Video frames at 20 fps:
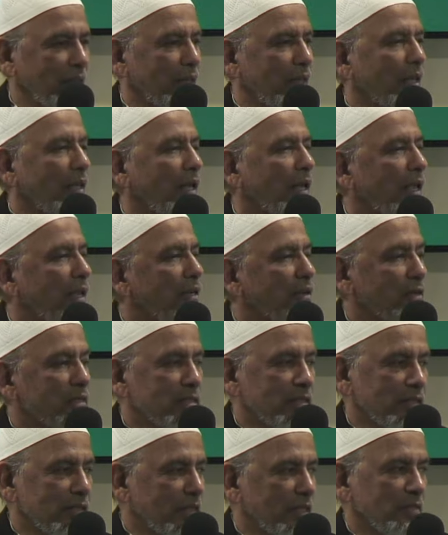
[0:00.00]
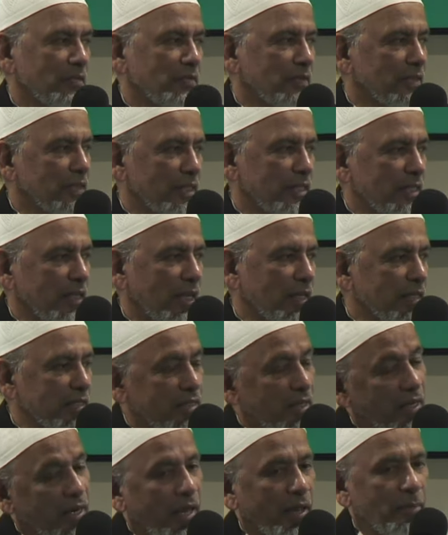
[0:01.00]
and doesn't even say
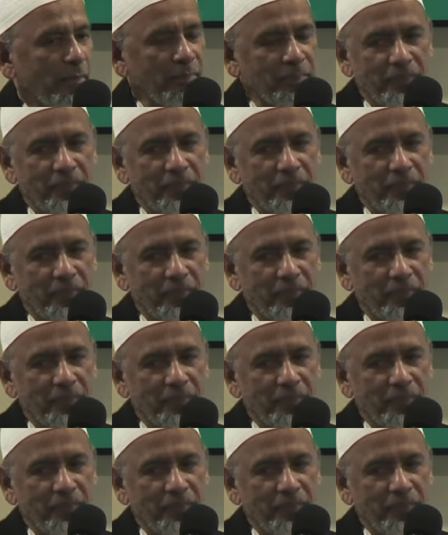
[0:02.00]
salam.